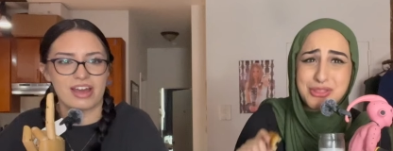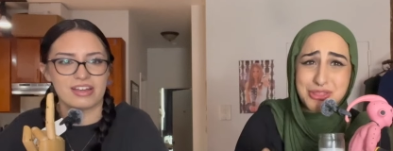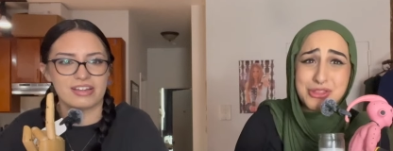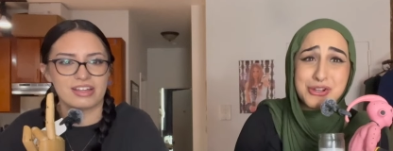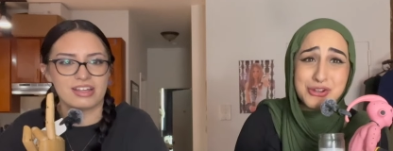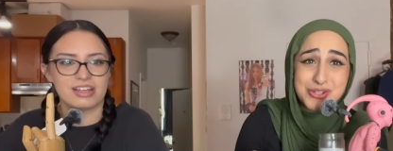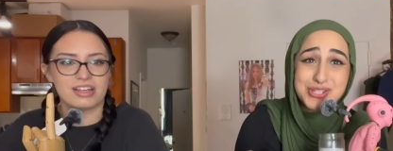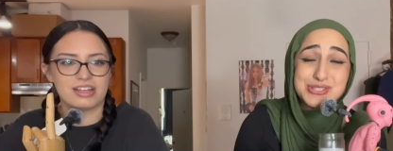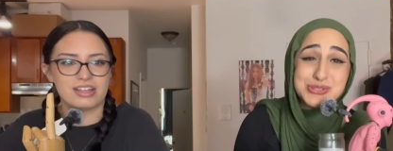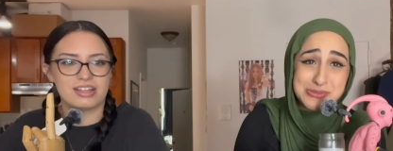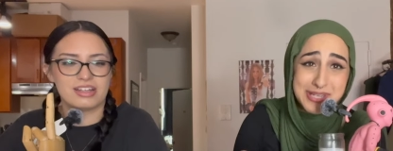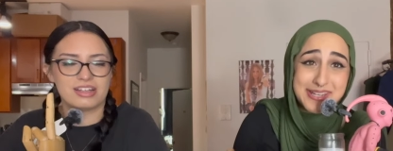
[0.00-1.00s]
Speaker 1: that. The
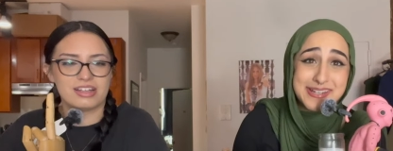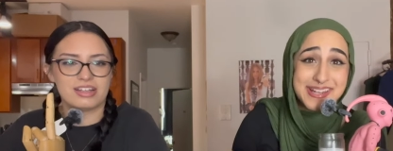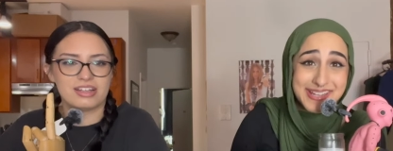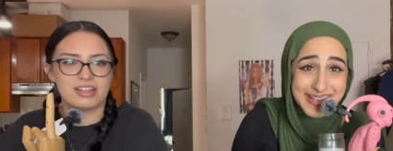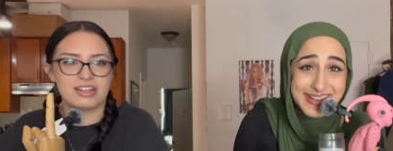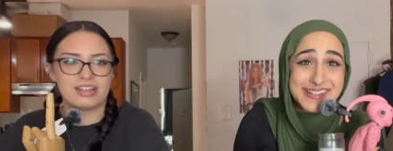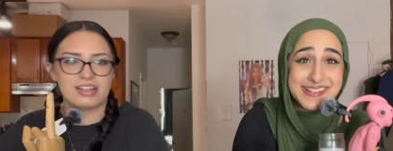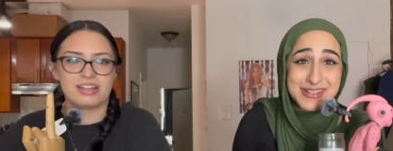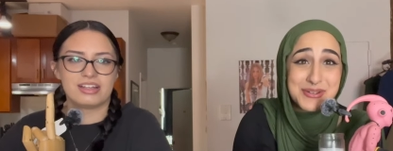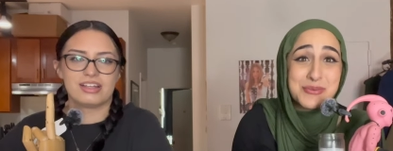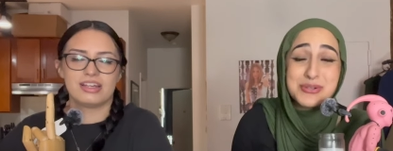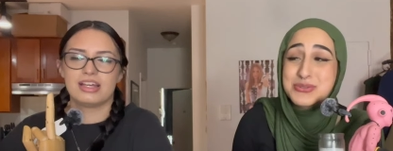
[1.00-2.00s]
girlies who get it.
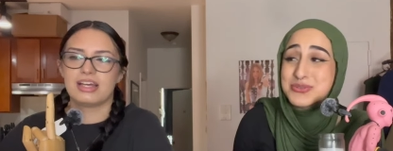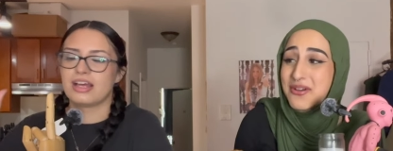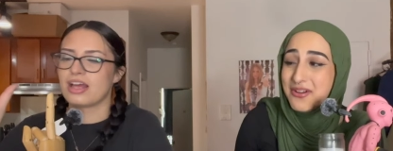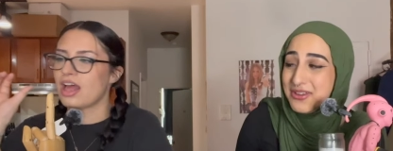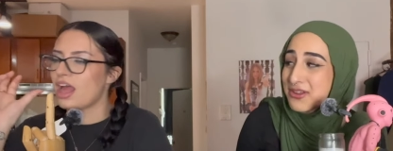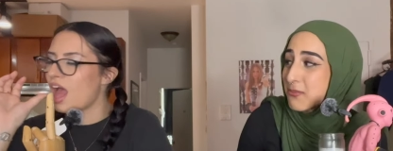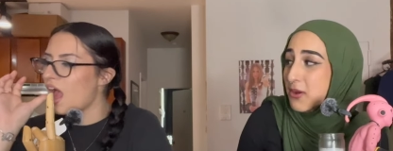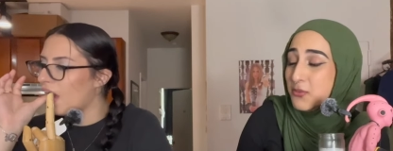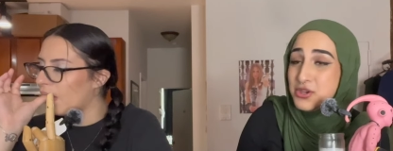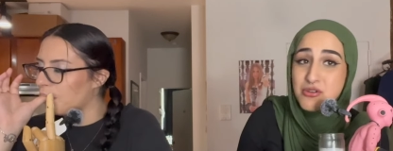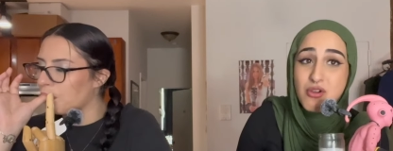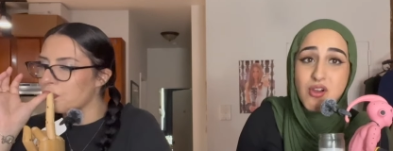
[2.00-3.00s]
Like, what are you talking about?
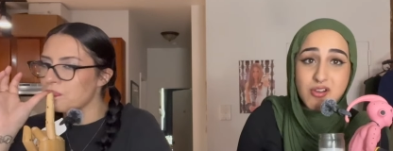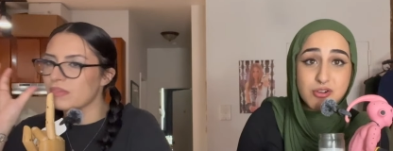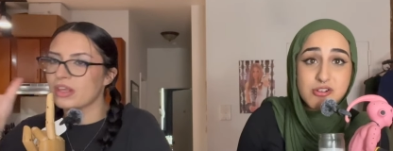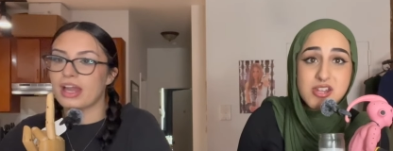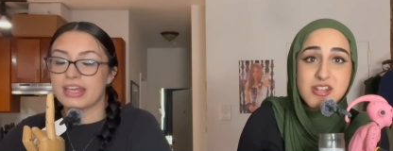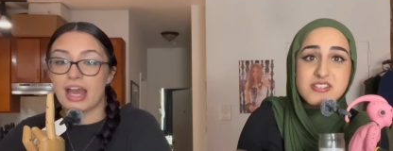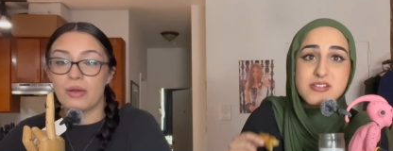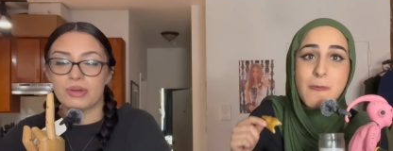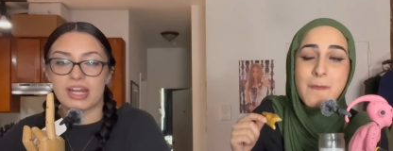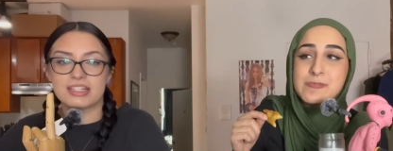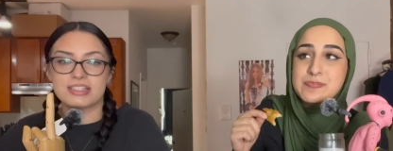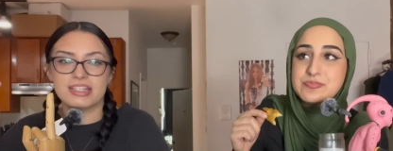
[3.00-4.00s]
When you're hungry,
Speaker 2: yeah.
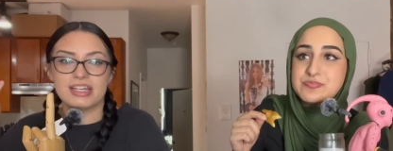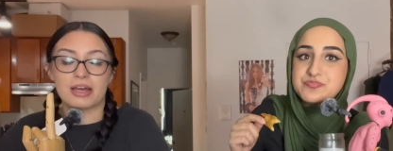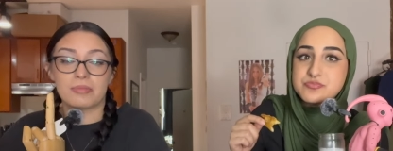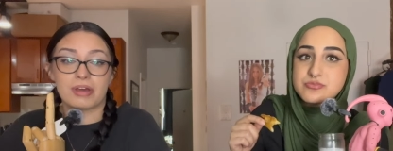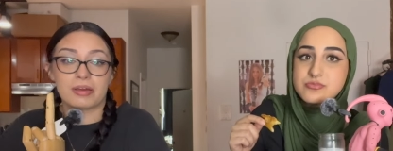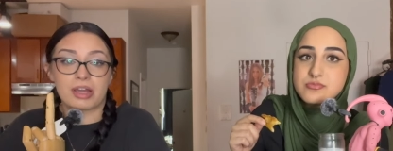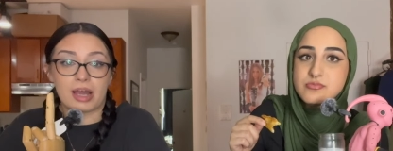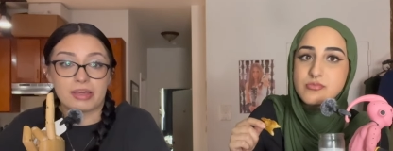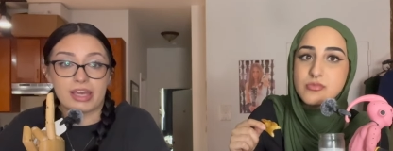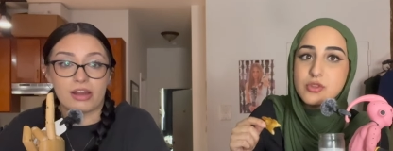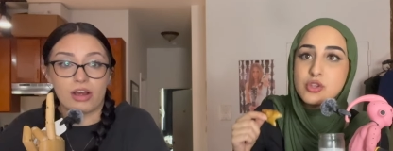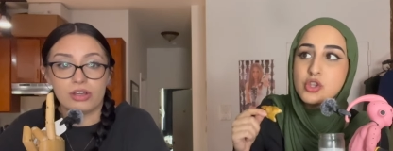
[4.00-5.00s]
When I see it,
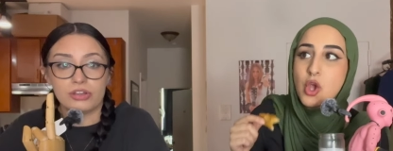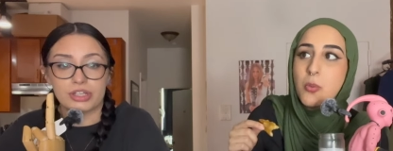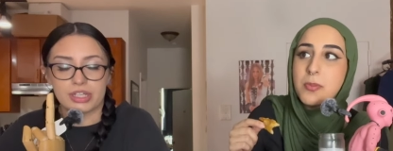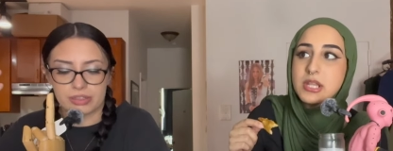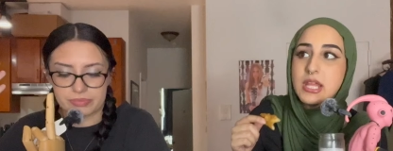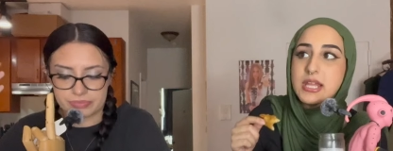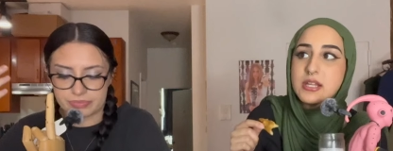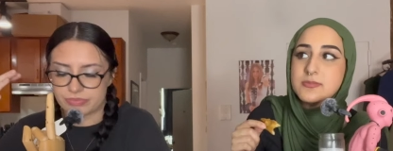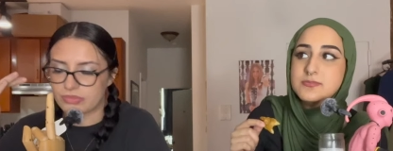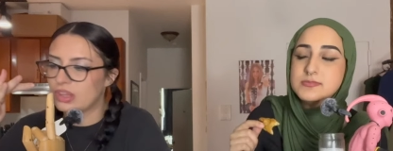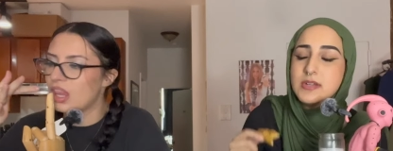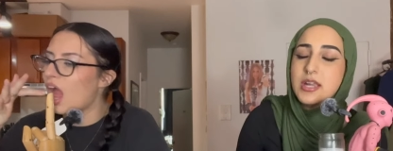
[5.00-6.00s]
I get
Speaker 1: hungry. No, but like,
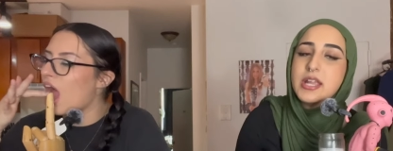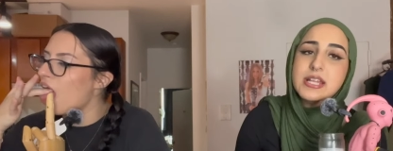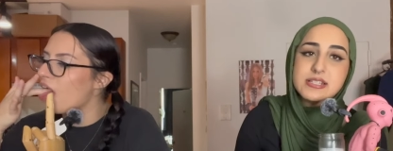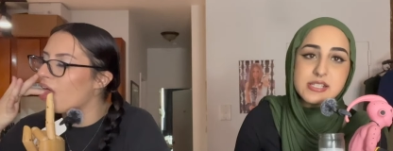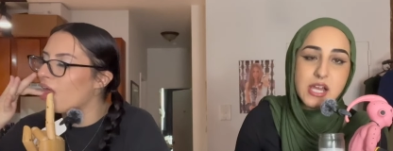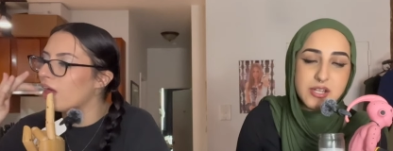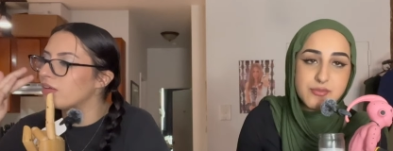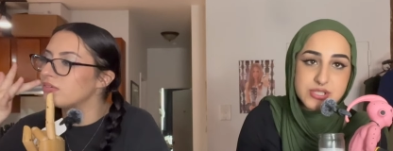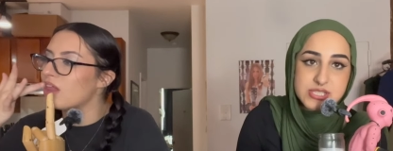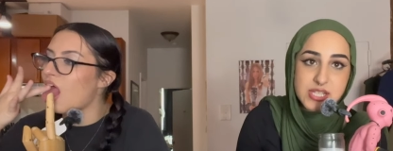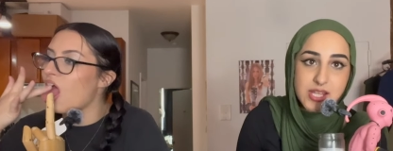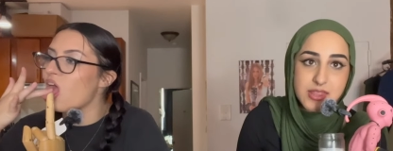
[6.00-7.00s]
it's kind of
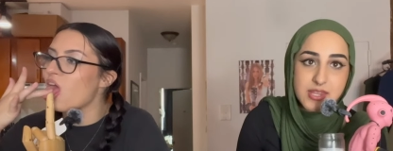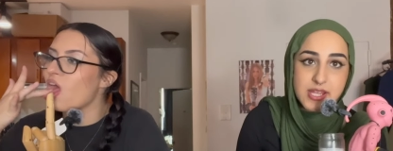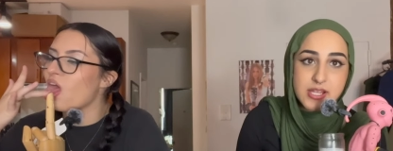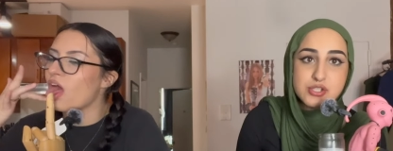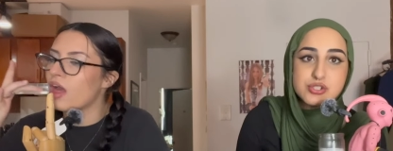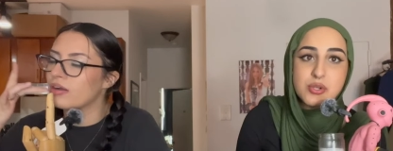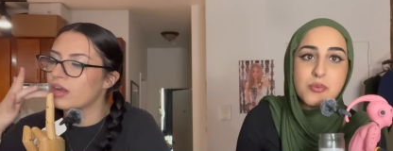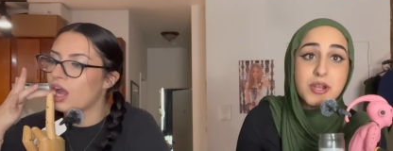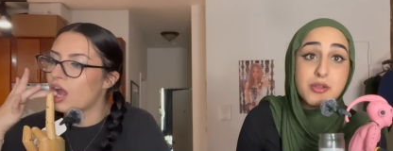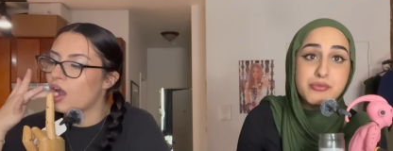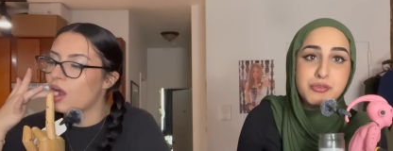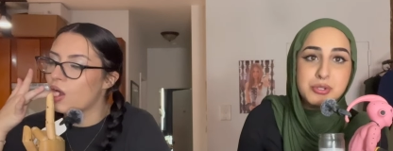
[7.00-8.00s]
a sick thing. So
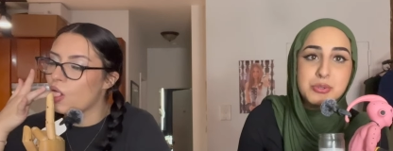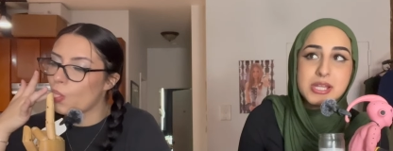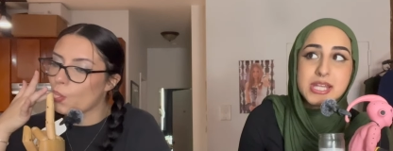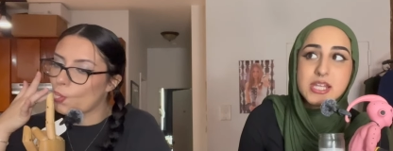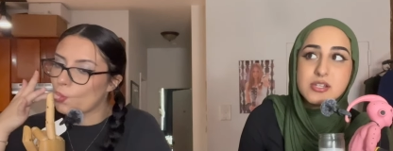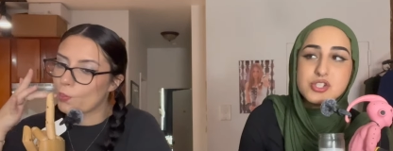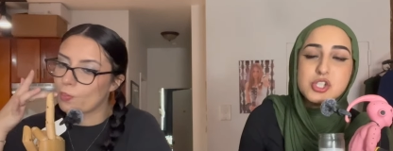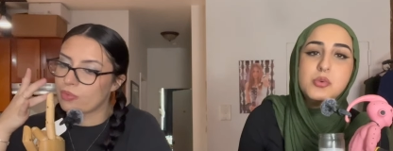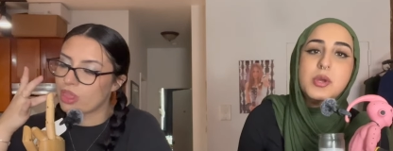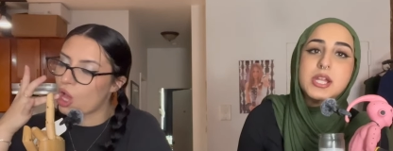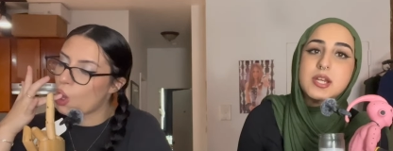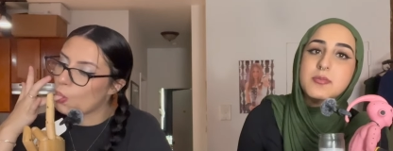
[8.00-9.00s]
what I'll do at like
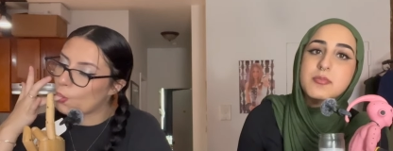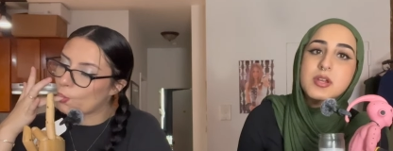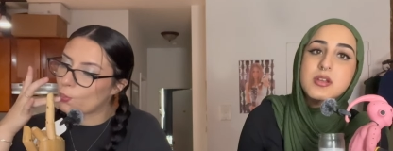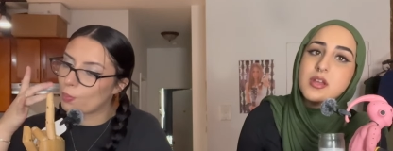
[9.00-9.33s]
2 a.m.